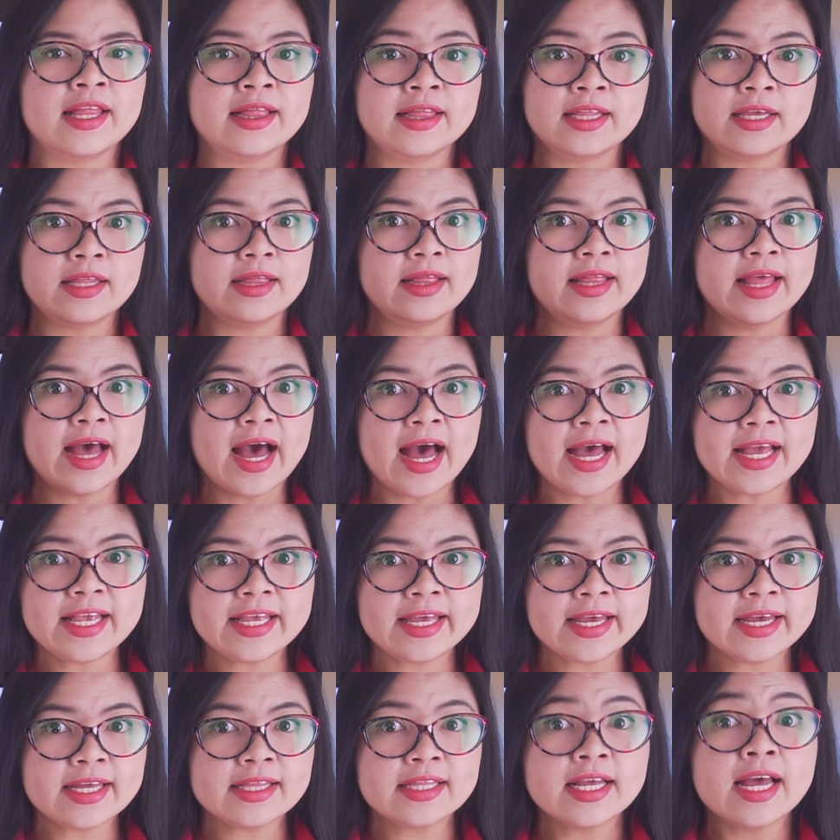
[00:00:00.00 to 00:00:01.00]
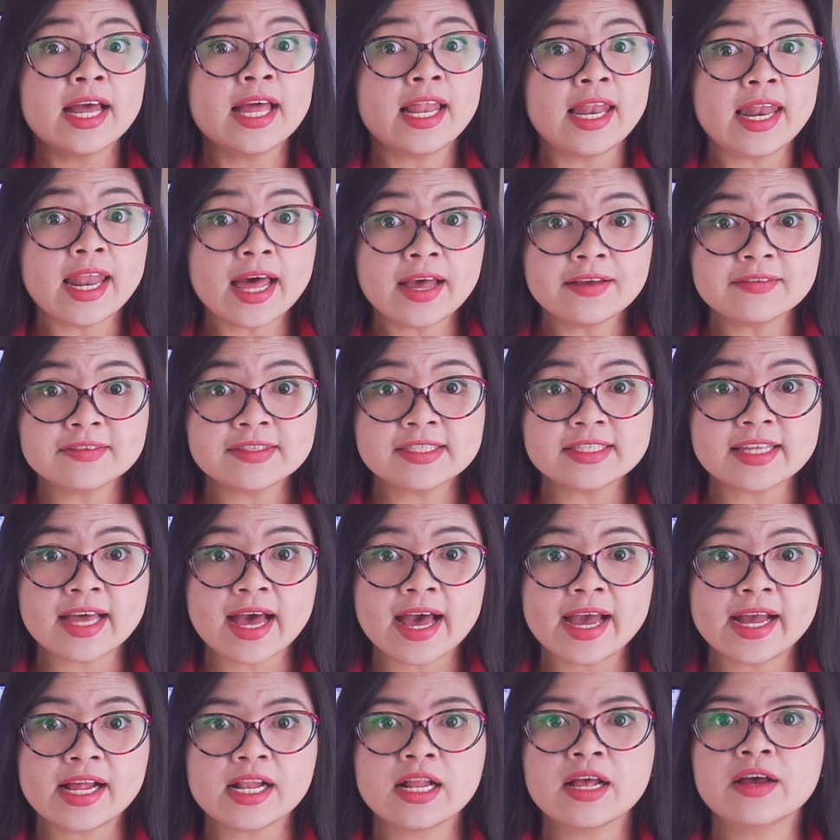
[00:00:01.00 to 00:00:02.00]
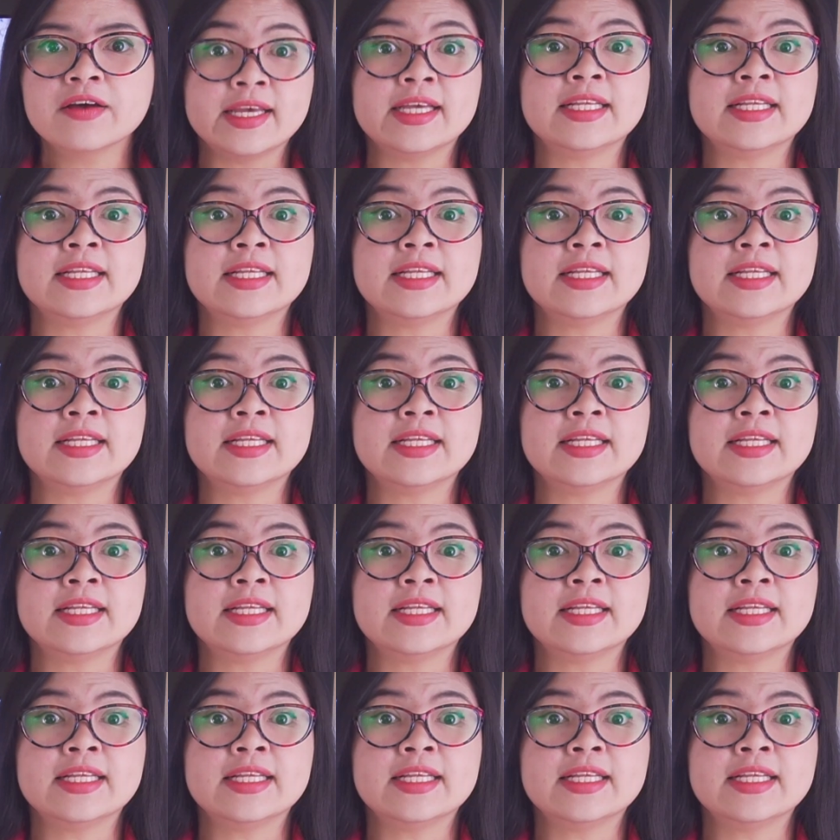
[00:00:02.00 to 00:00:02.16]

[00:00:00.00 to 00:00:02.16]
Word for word: The diet, lifestyle,